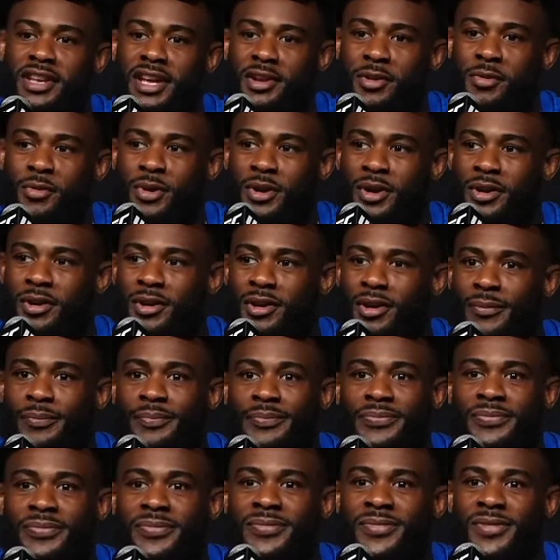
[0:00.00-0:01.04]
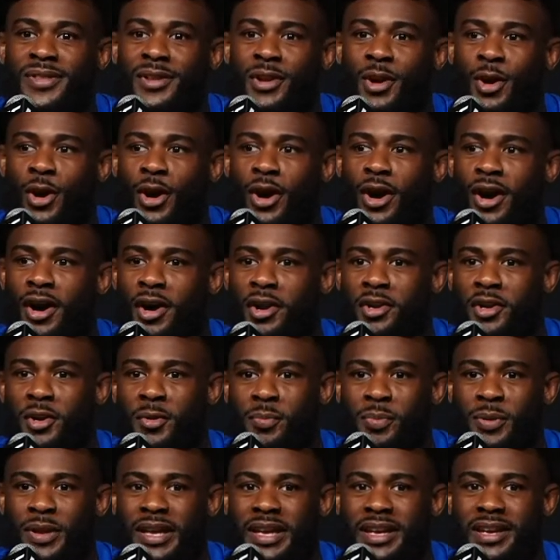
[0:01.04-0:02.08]
I don't want to
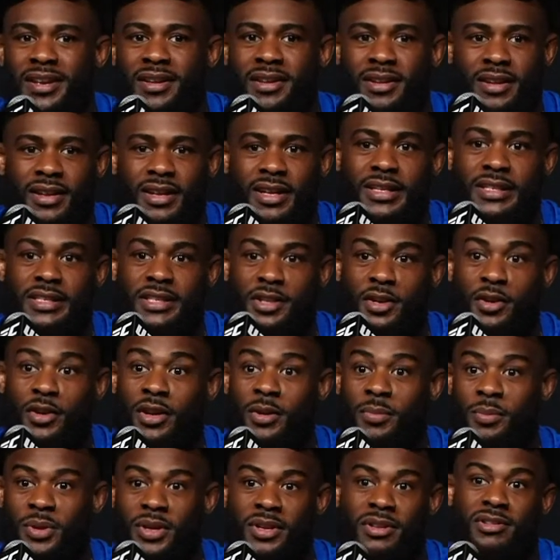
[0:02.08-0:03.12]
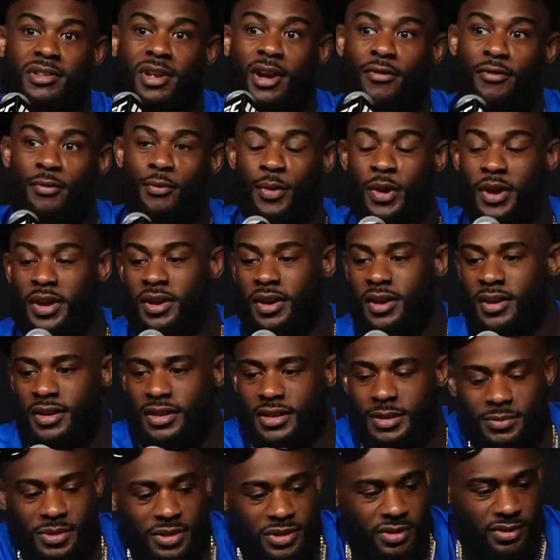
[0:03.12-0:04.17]
underplay it. It's still going to be a tough weight cut because
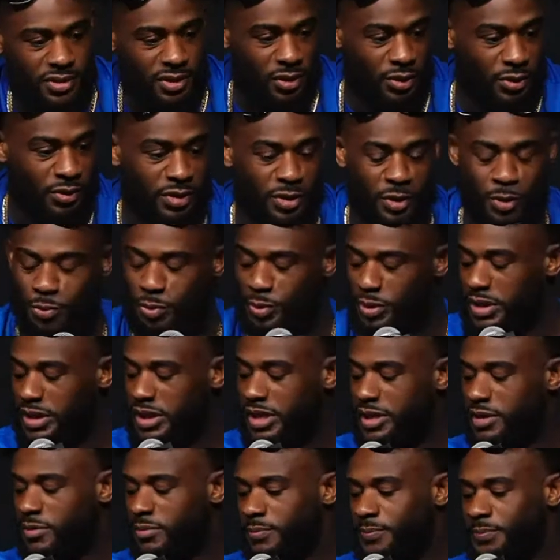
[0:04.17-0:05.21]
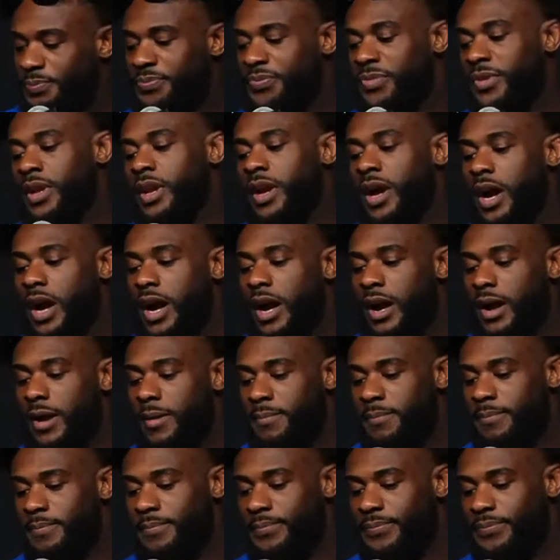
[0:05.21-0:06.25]
I'm still super lean.
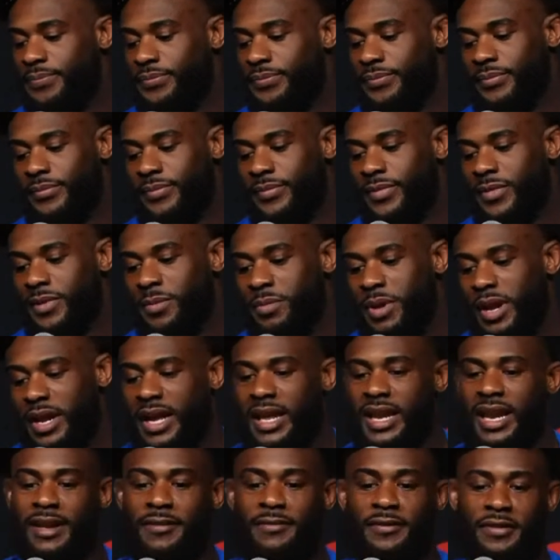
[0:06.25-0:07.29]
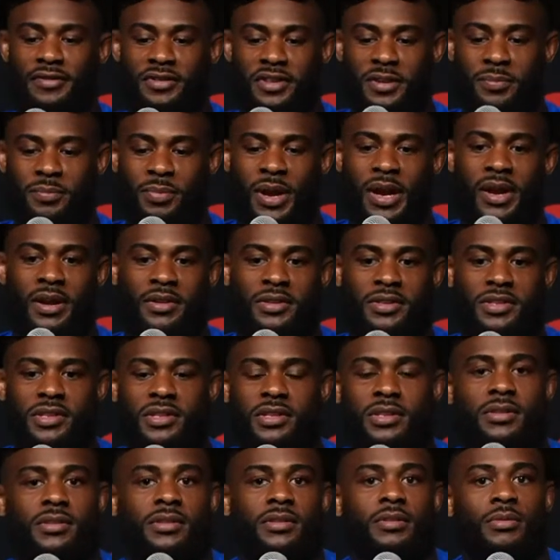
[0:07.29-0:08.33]
But I got like 15 pounds,
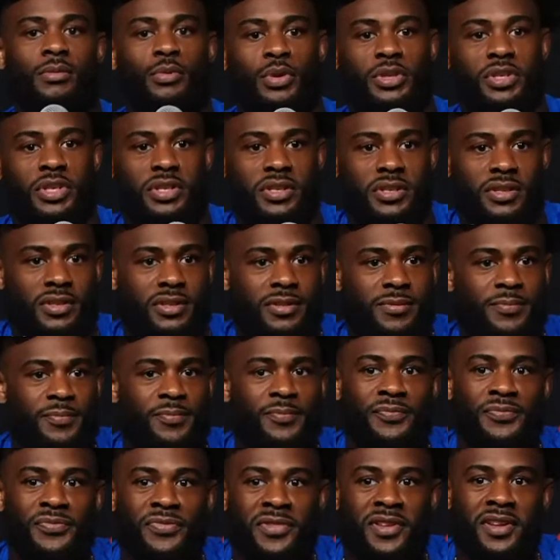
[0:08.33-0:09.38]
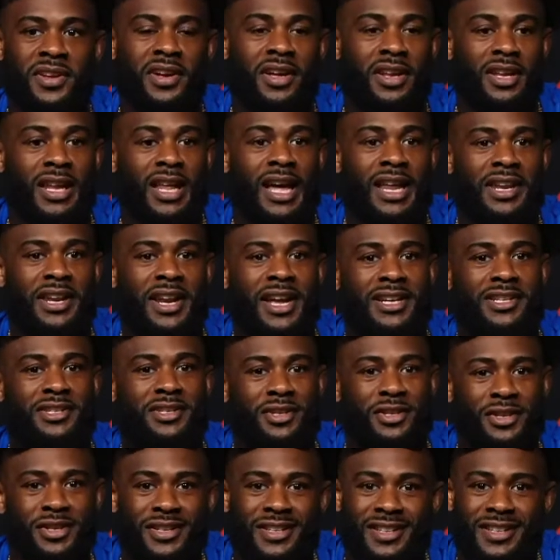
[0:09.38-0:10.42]
which is a lot
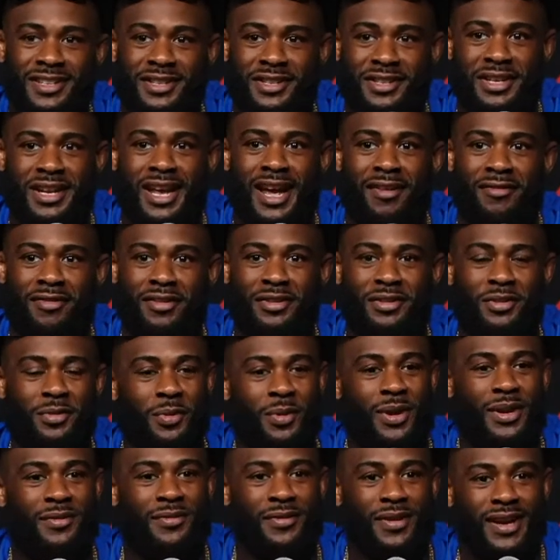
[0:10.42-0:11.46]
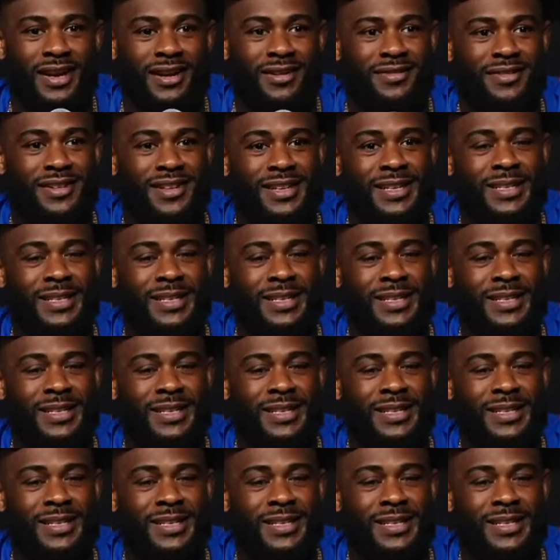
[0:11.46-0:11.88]
nicer than having 25.